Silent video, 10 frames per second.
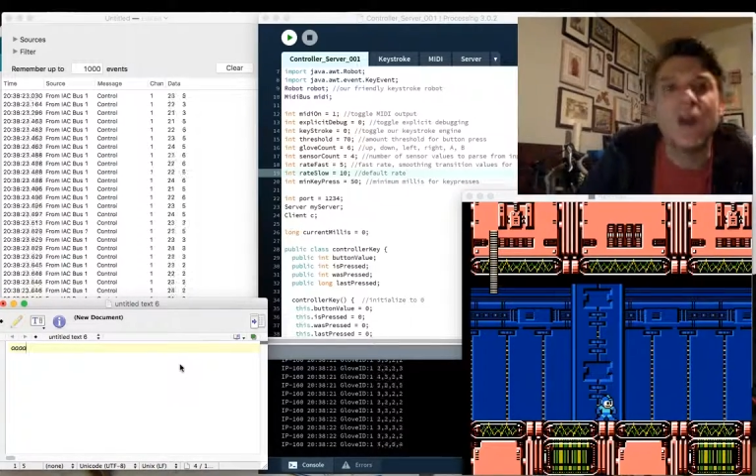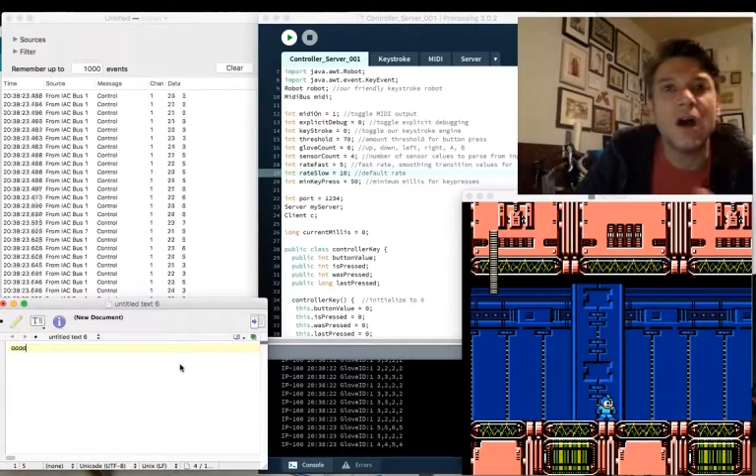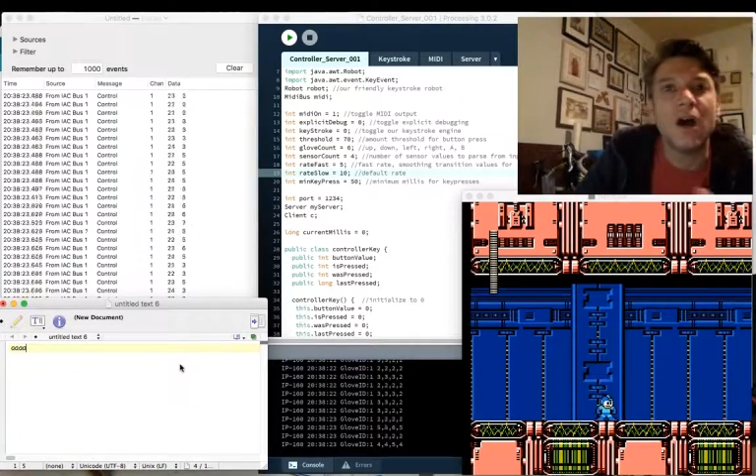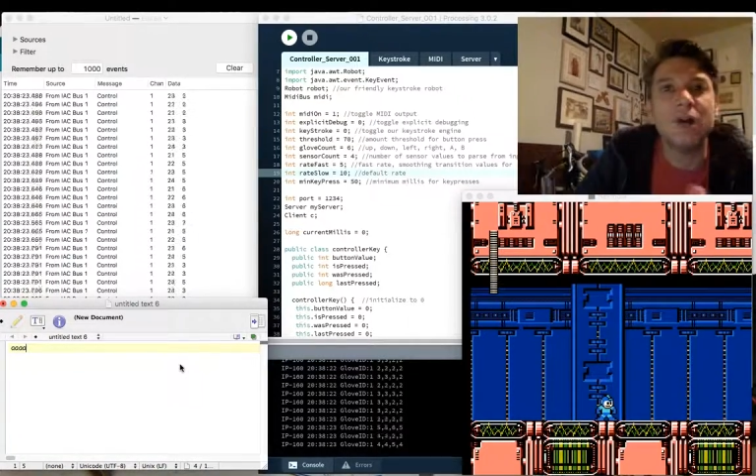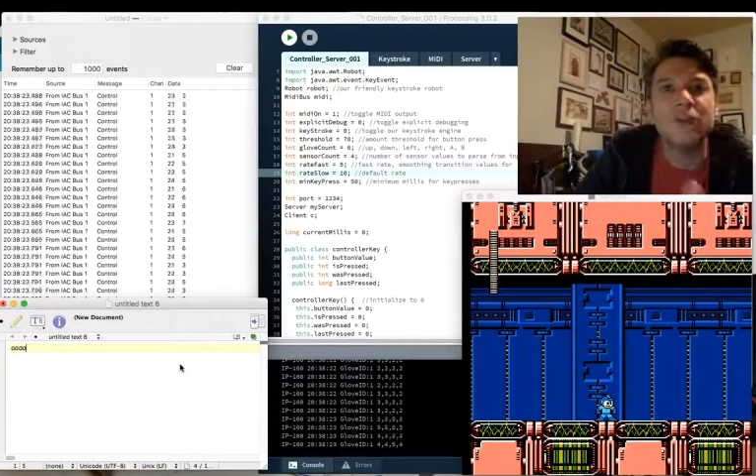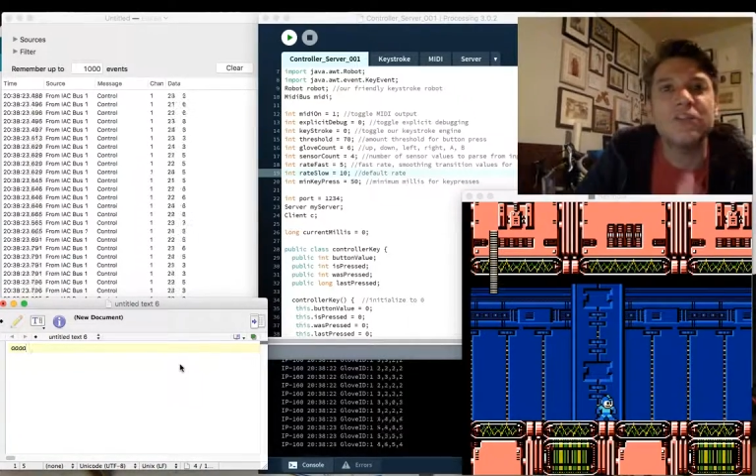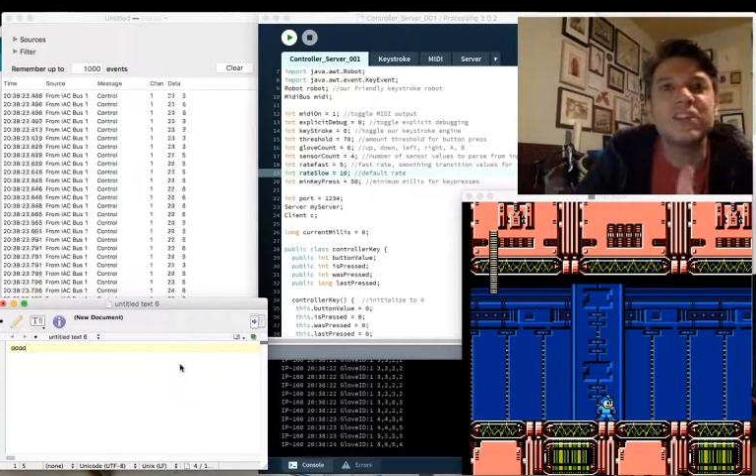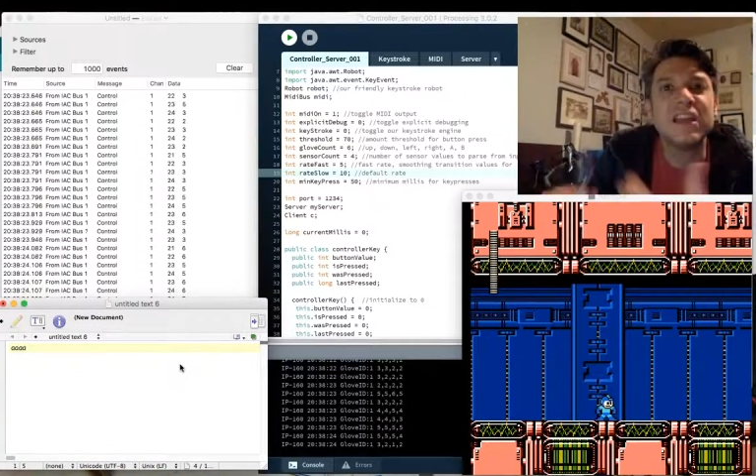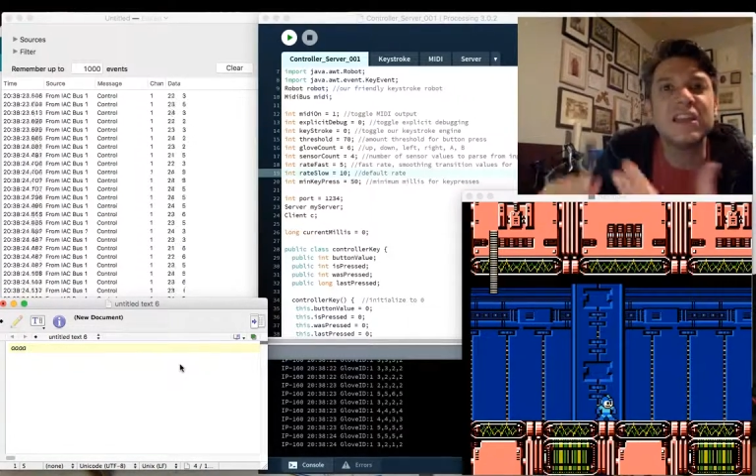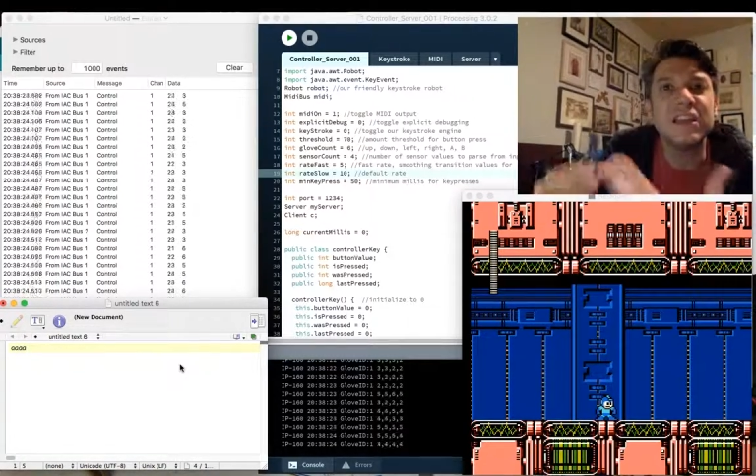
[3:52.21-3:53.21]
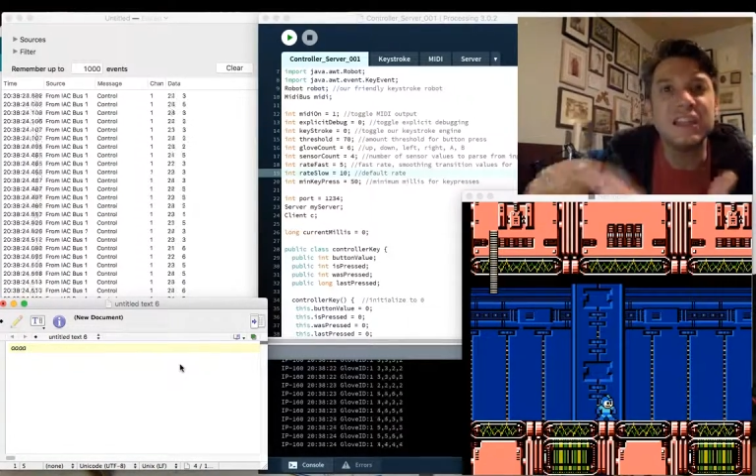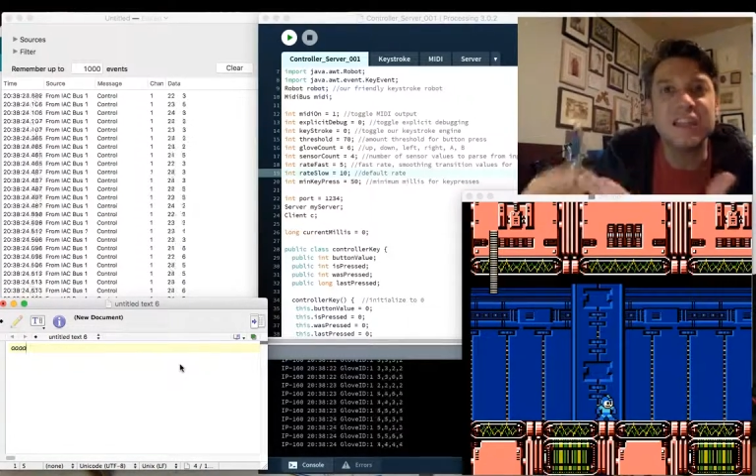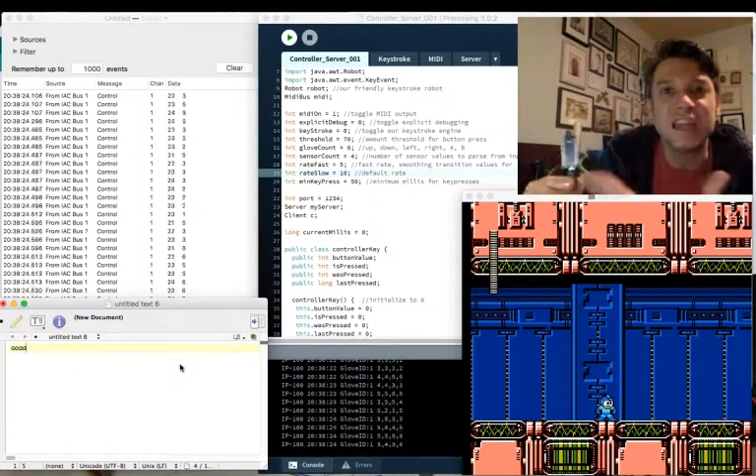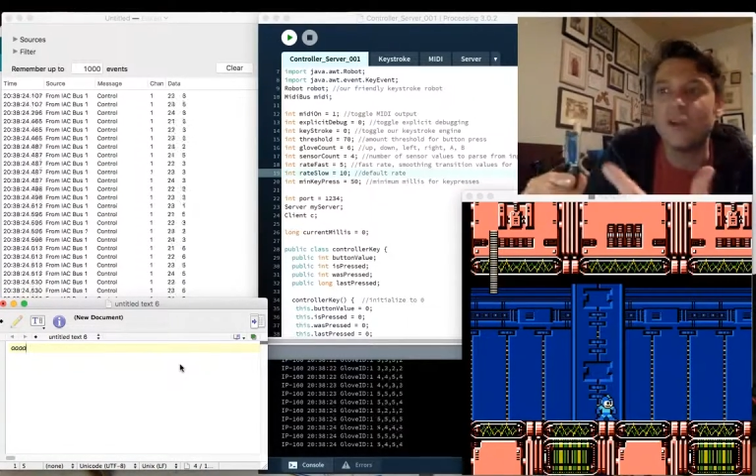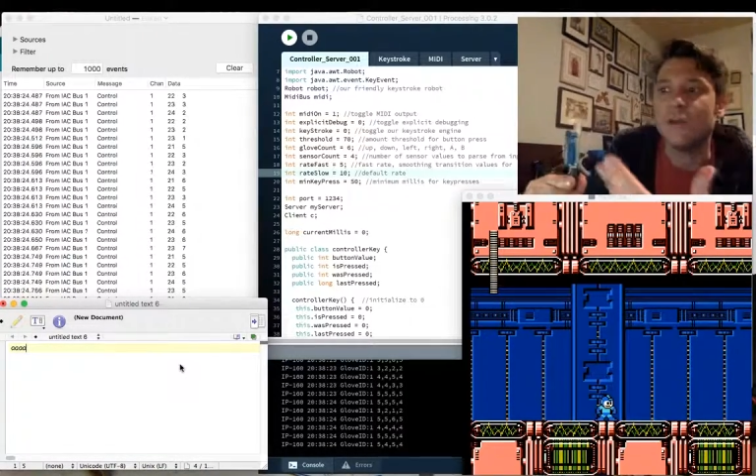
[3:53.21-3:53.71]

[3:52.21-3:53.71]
of sending data